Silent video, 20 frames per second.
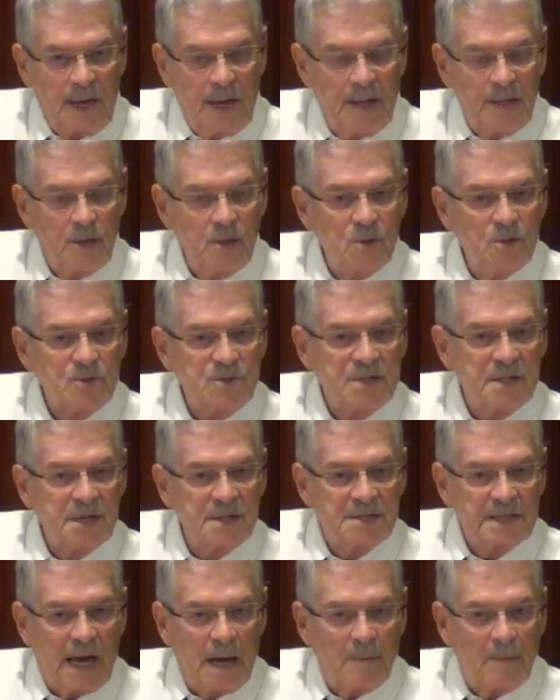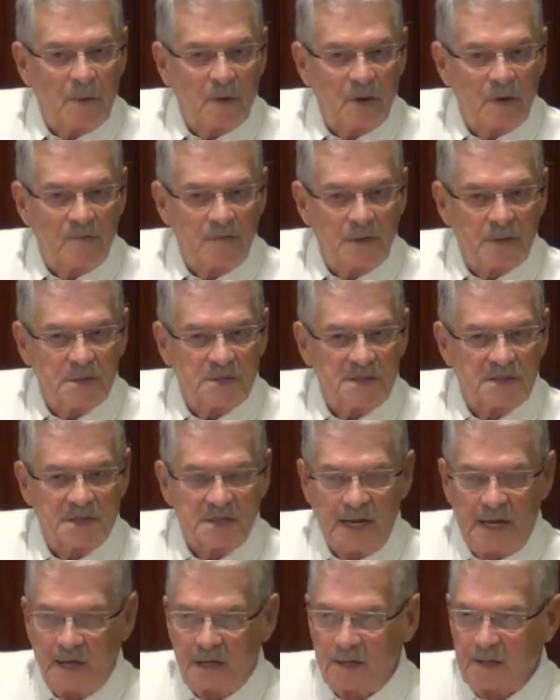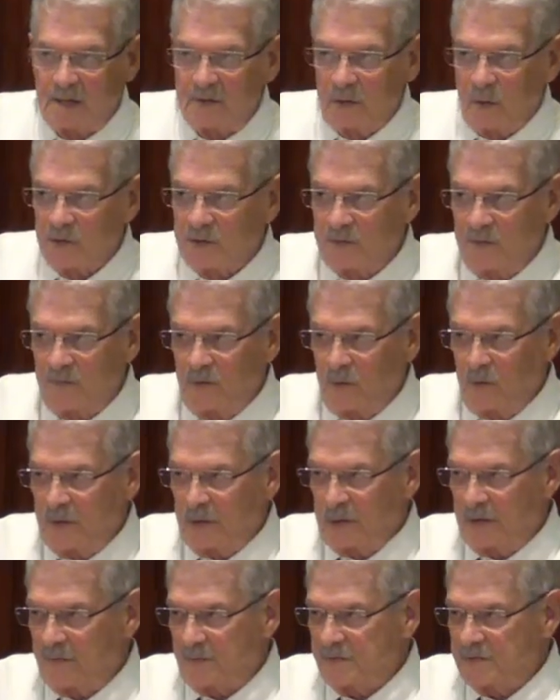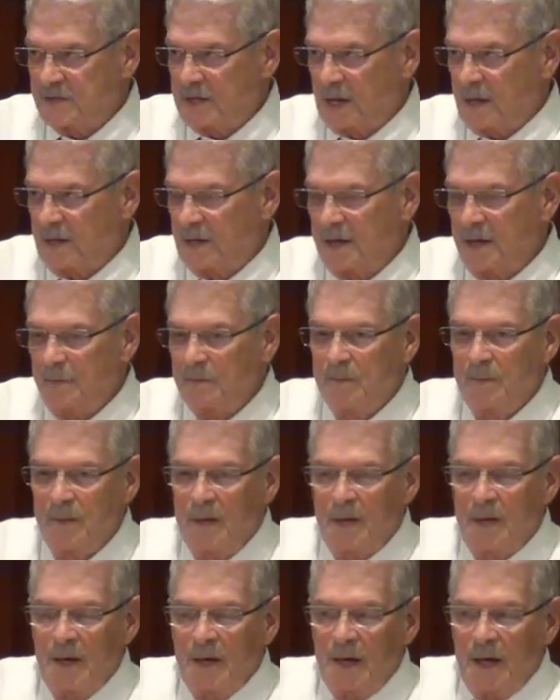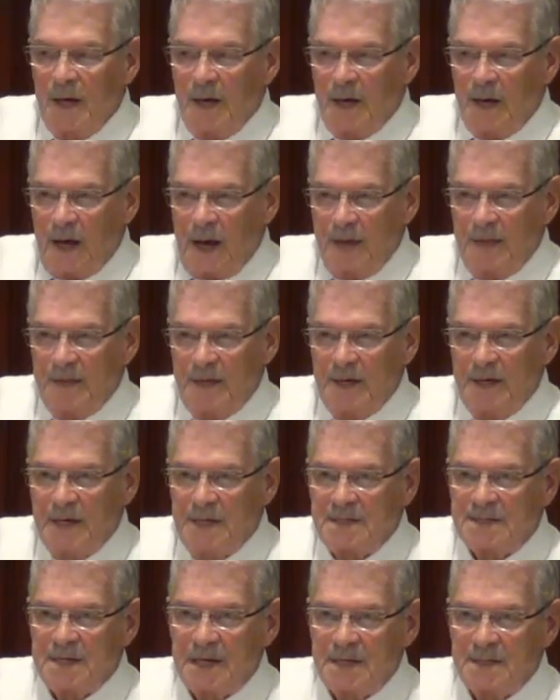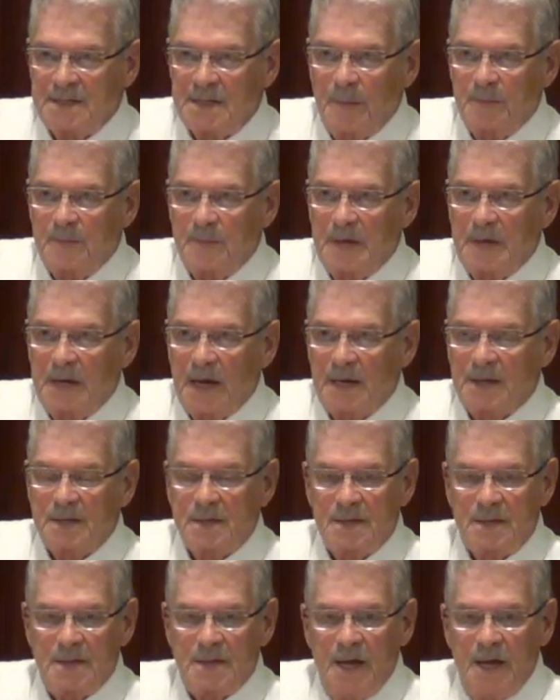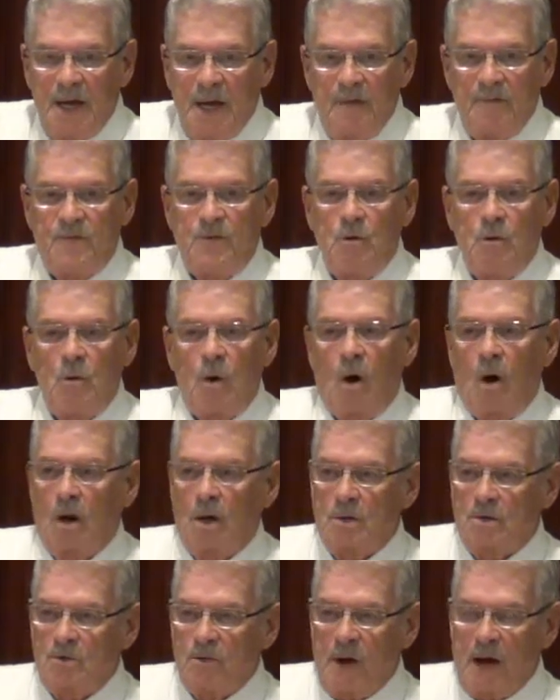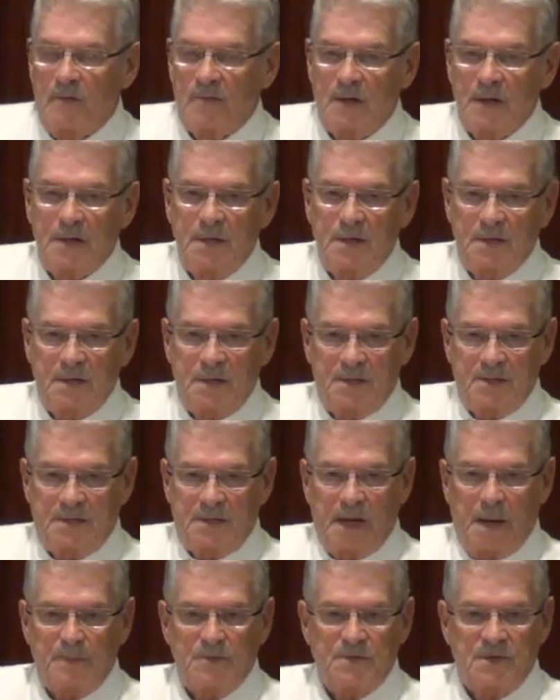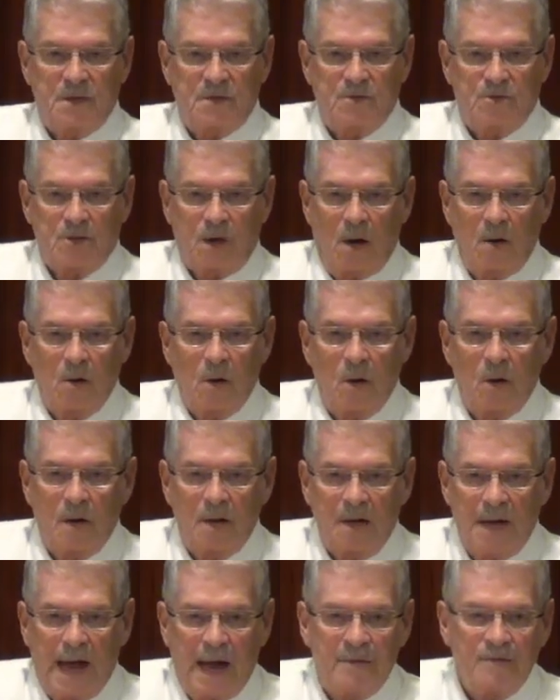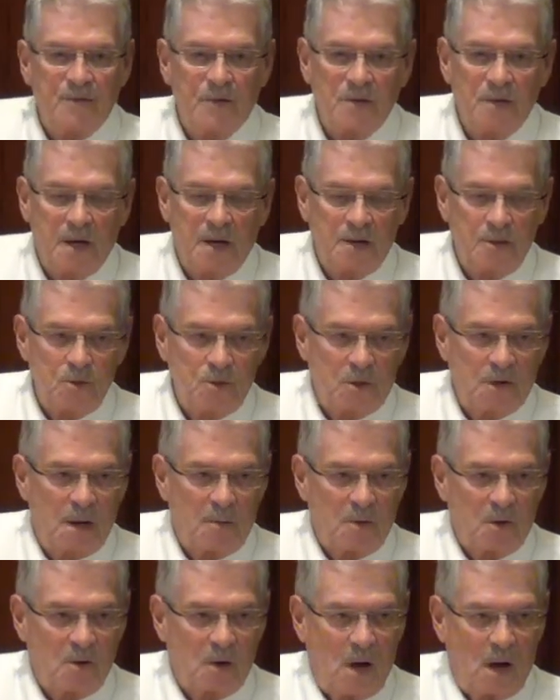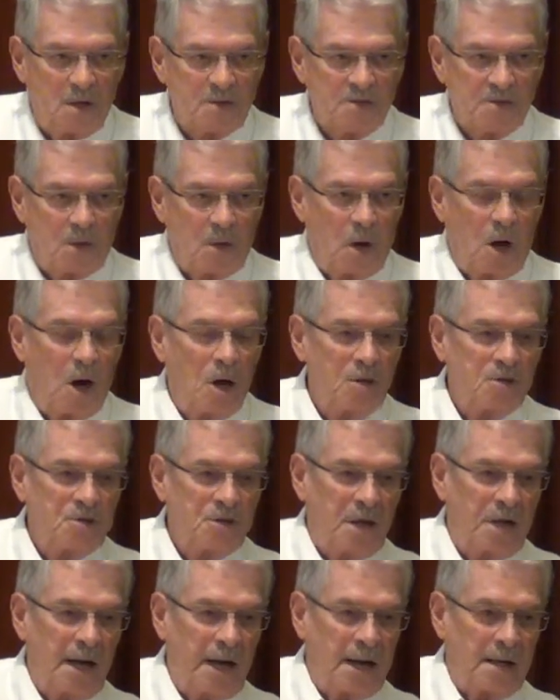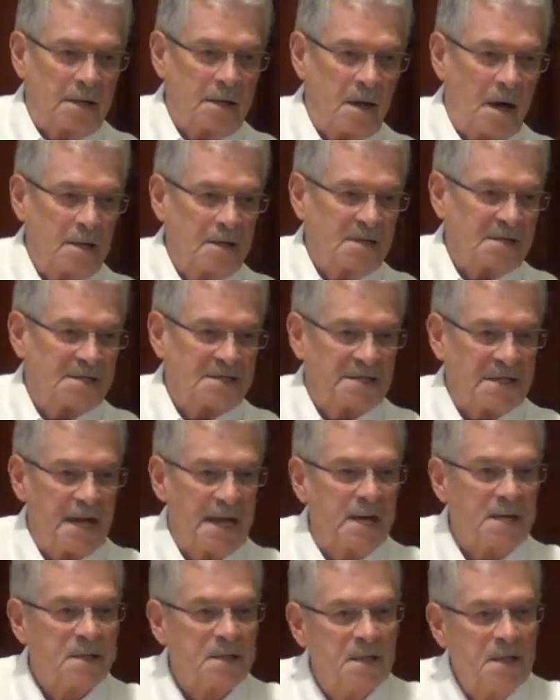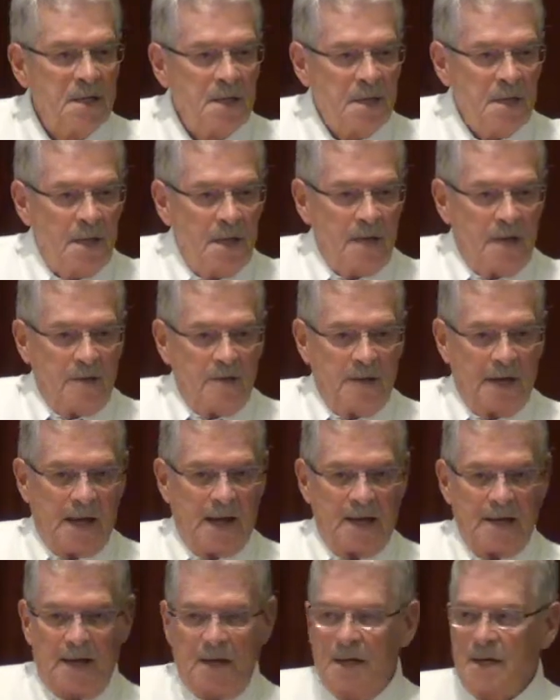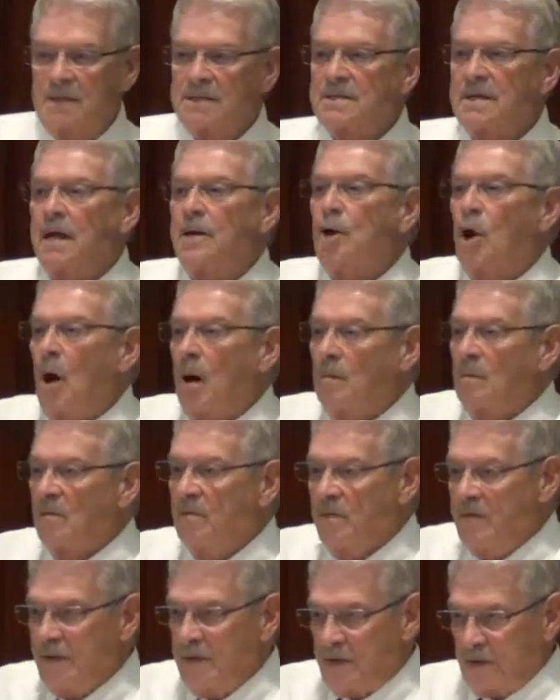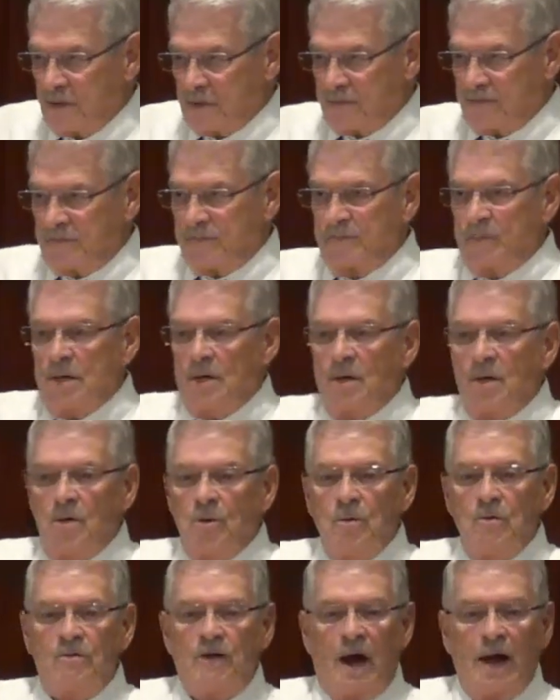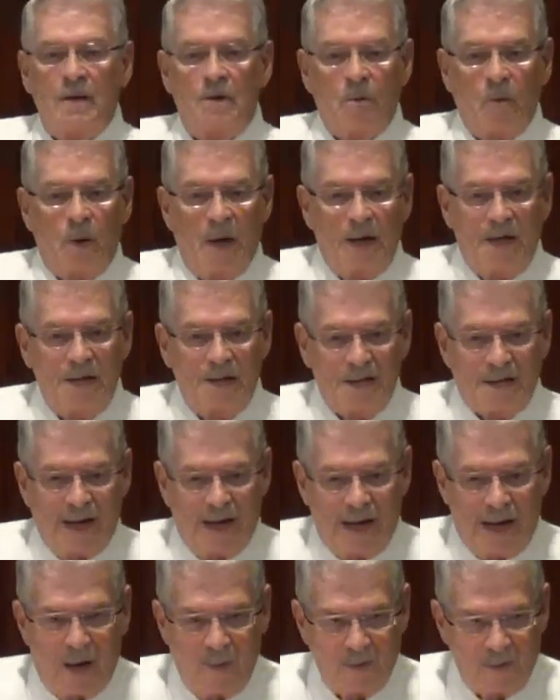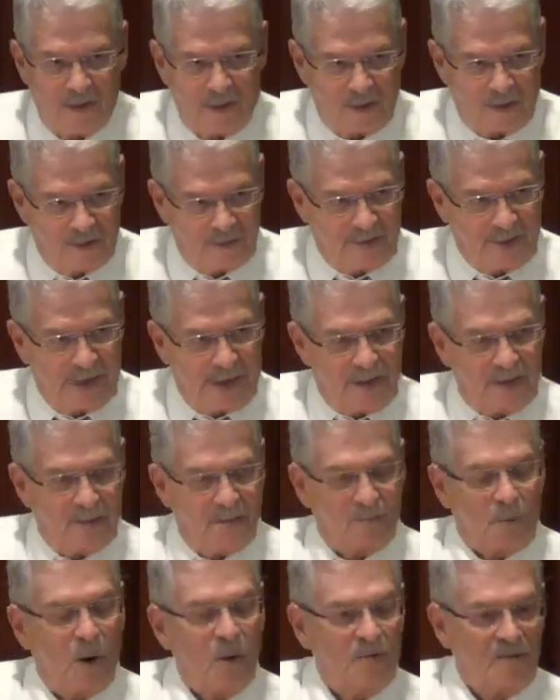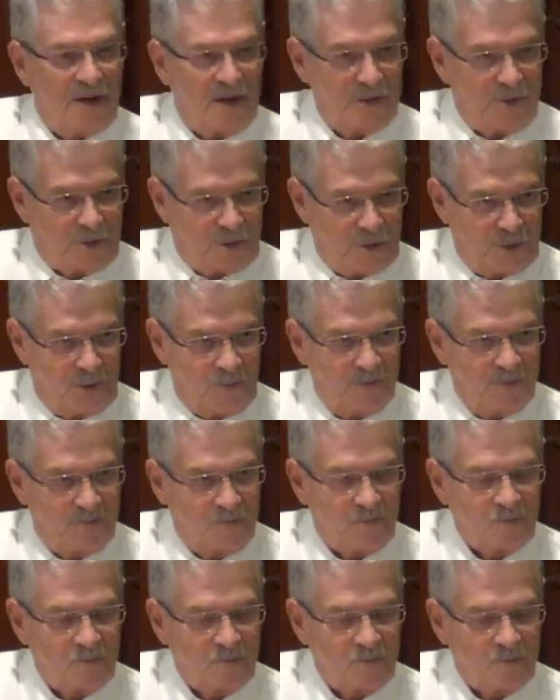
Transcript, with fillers: And he used the example of the snake. Those of you that have studied him, I think he said something like if you are traveling in the depths of the jungle in Africa and you come across a large anaconda snake, that is a normal fear. You find a way to get out of there that motivates you.